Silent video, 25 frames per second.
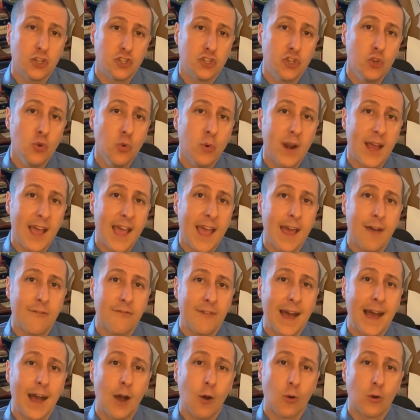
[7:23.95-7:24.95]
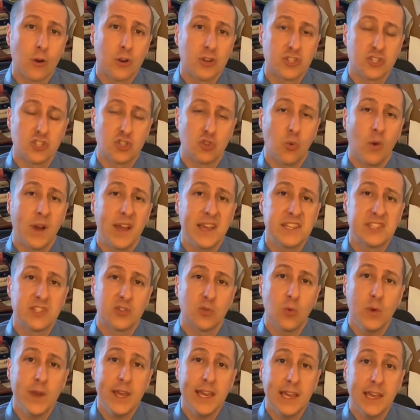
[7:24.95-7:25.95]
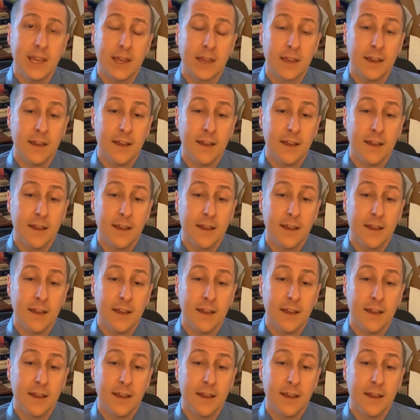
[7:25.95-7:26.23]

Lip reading: 2.5 hours twice a week.